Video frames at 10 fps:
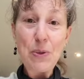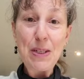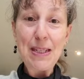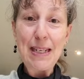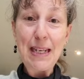to
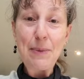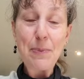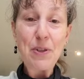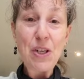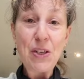
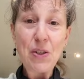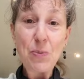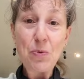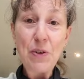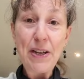sleep, gentle
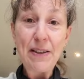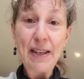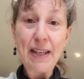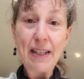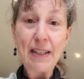
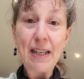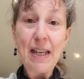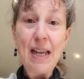breathing,